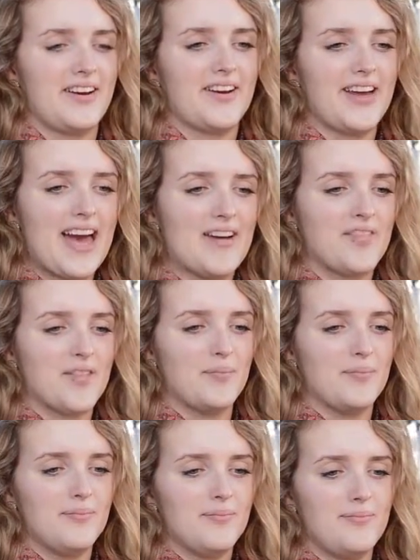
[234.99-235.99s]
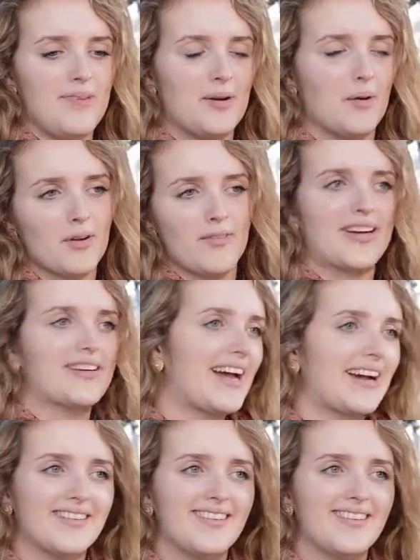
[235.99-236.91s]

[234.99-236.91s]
you know, have them in all of our